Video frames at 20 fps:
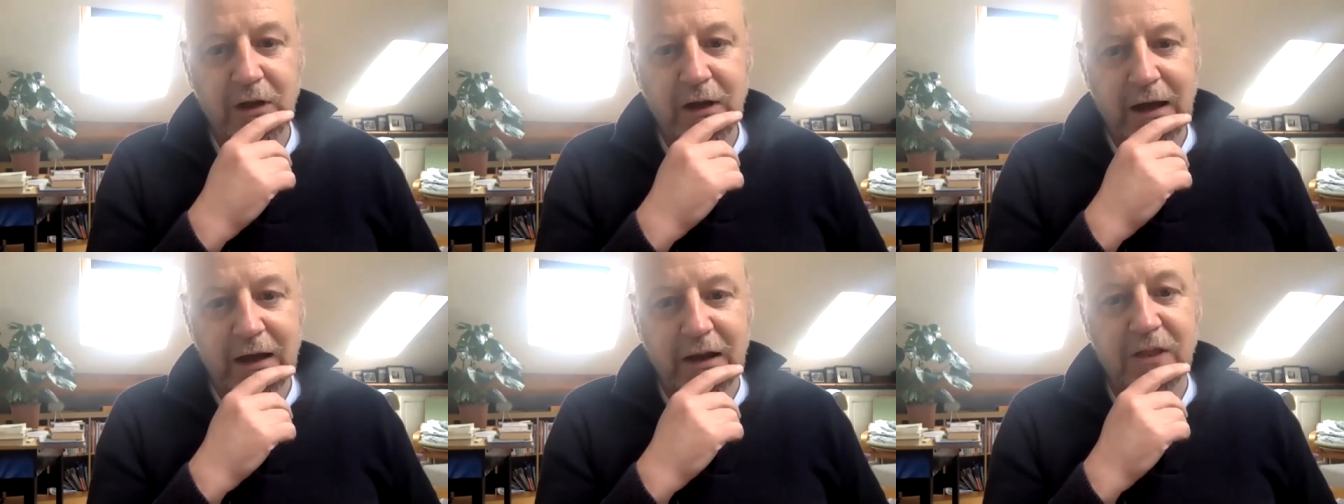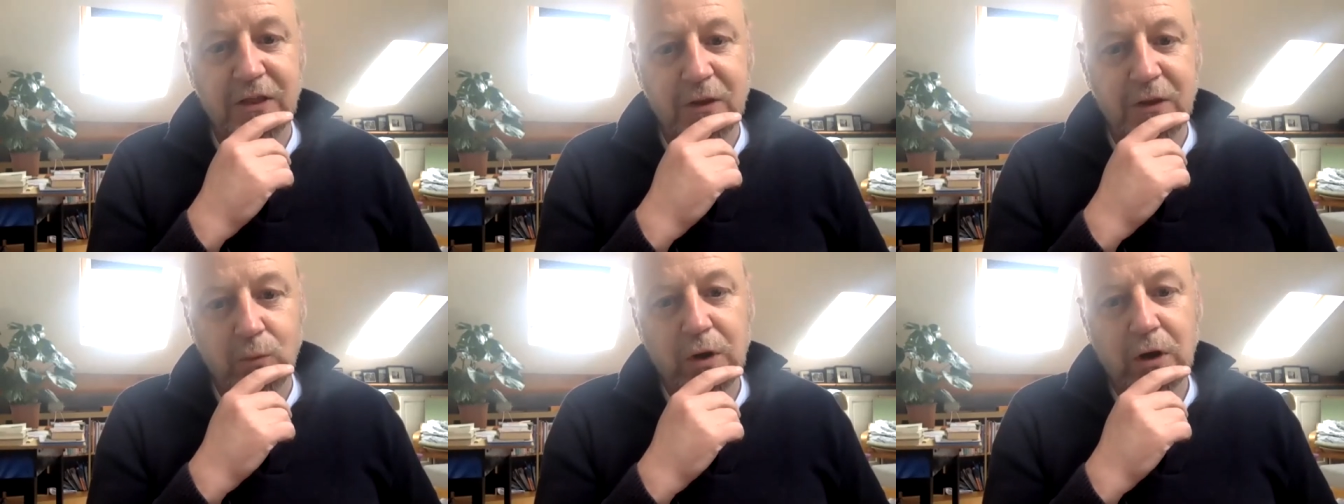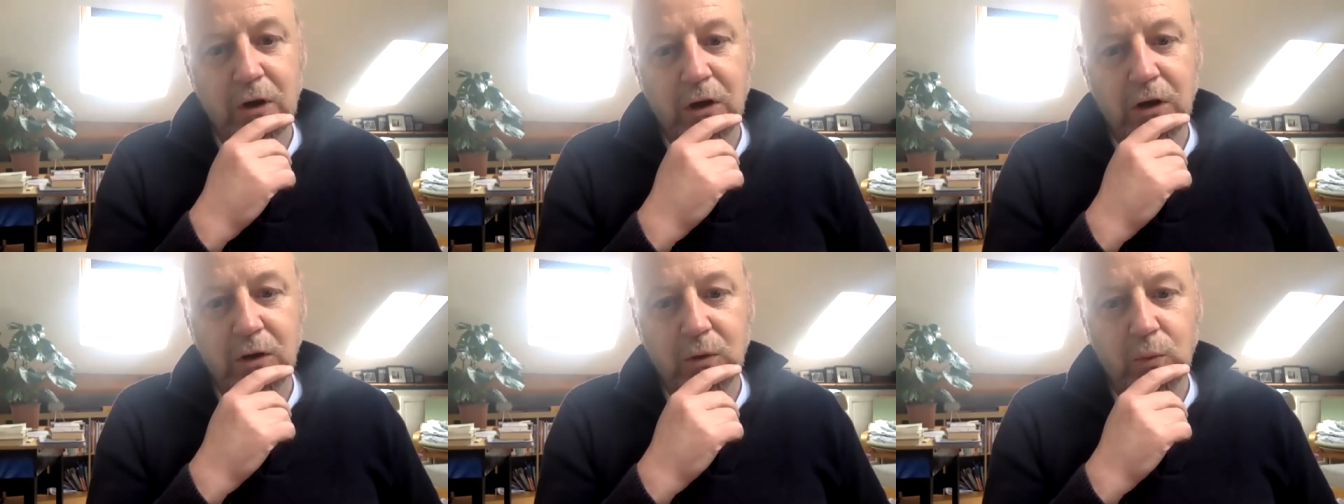And I think we
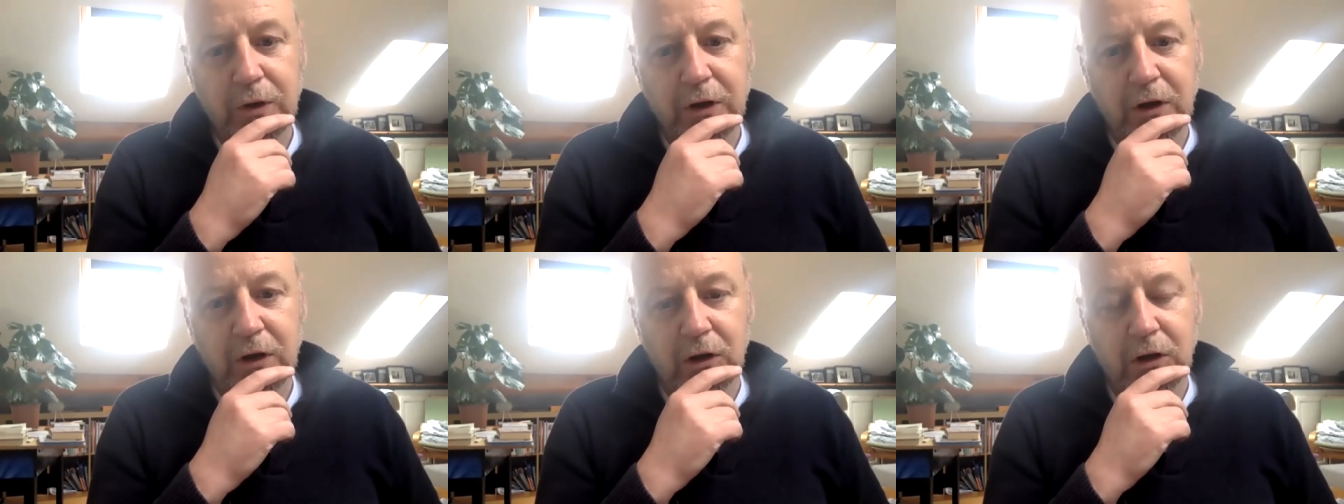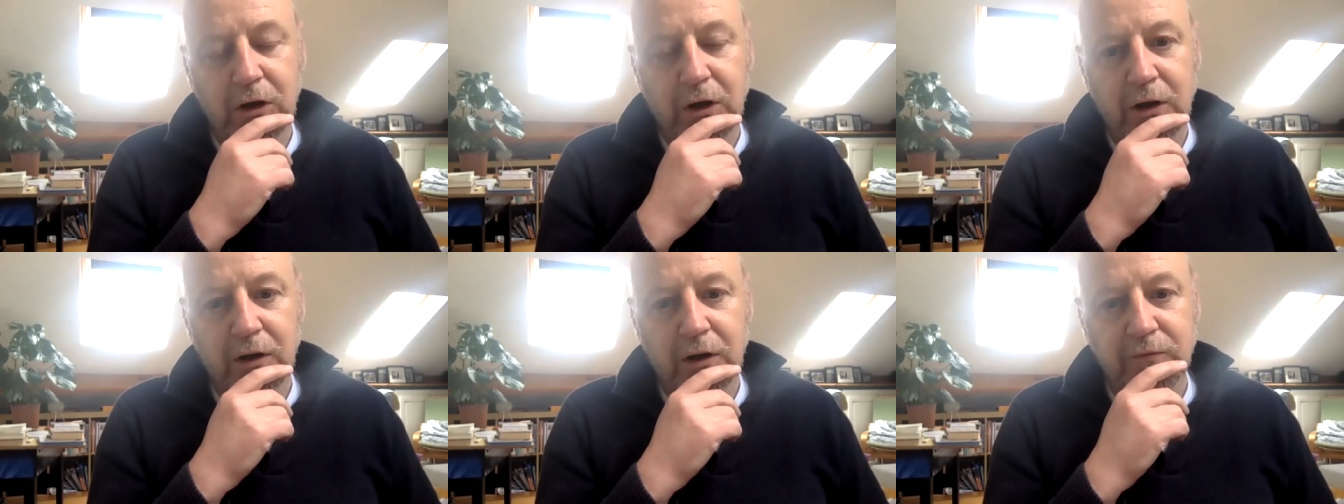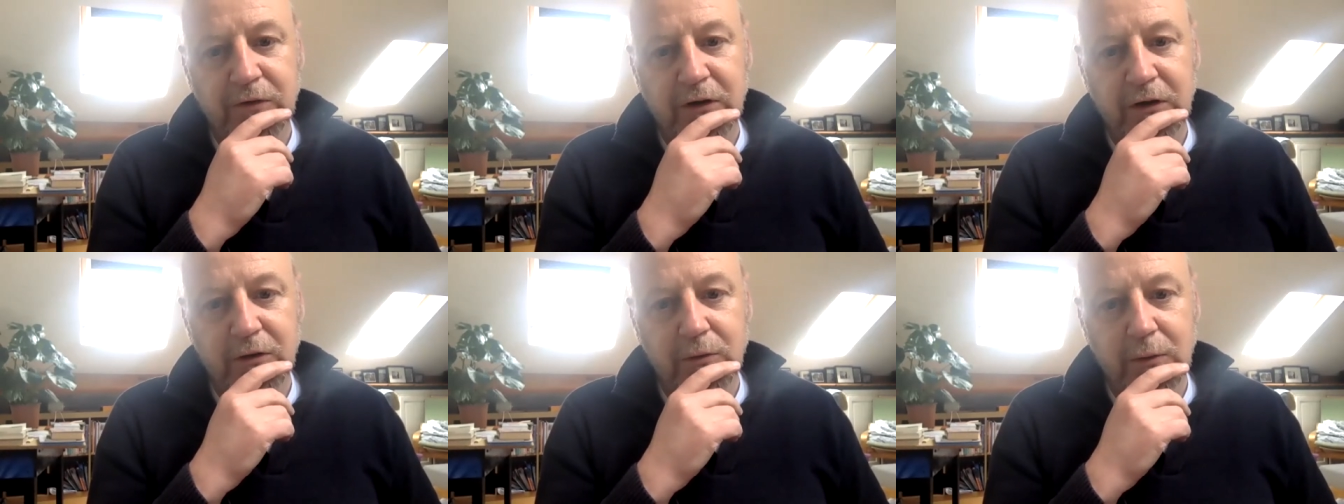all we all got
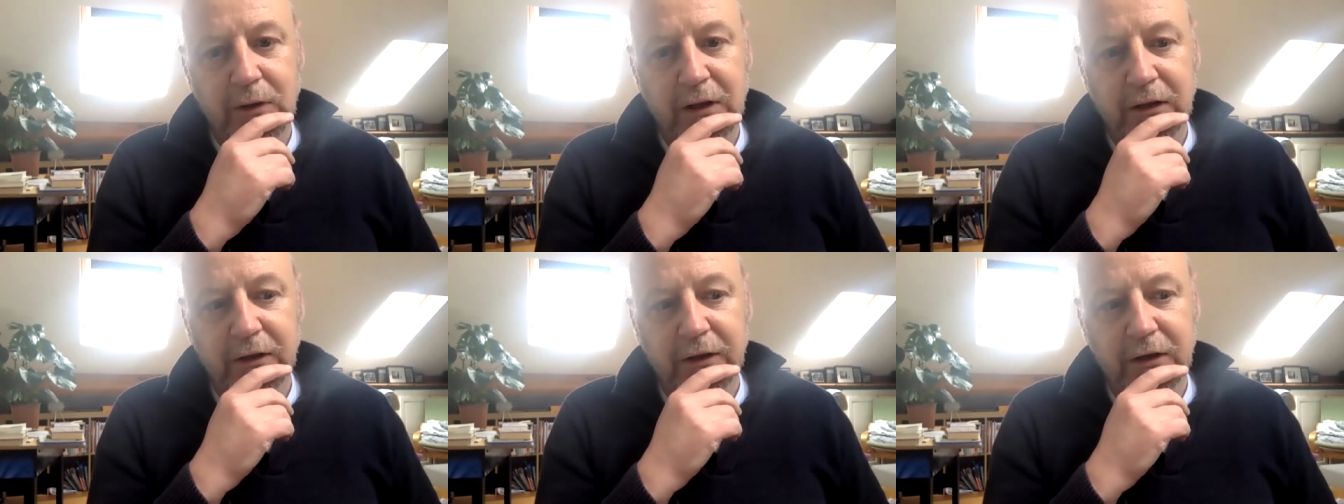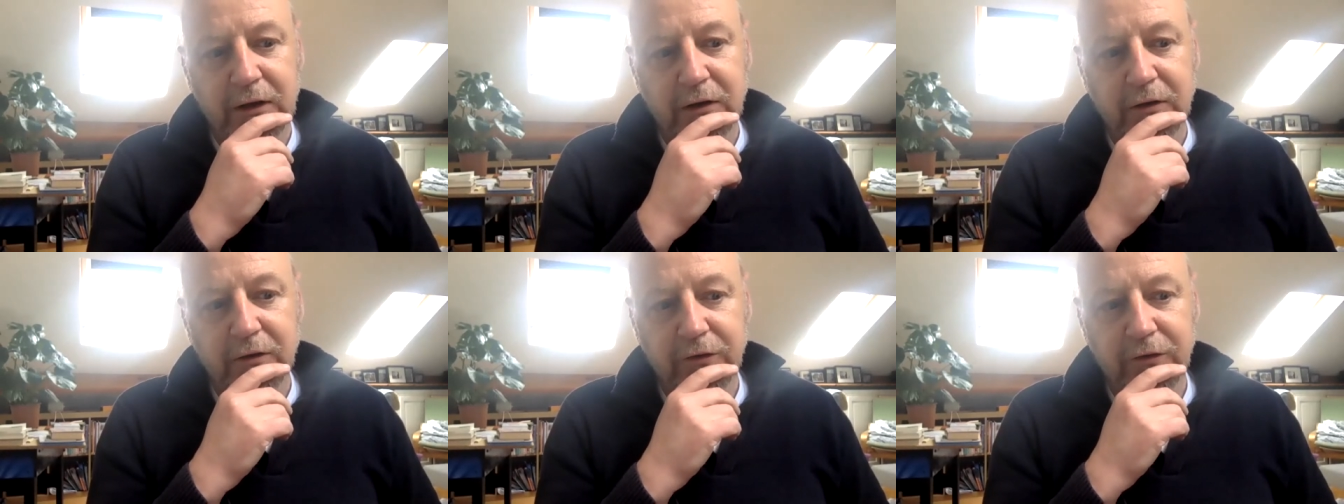on very well there.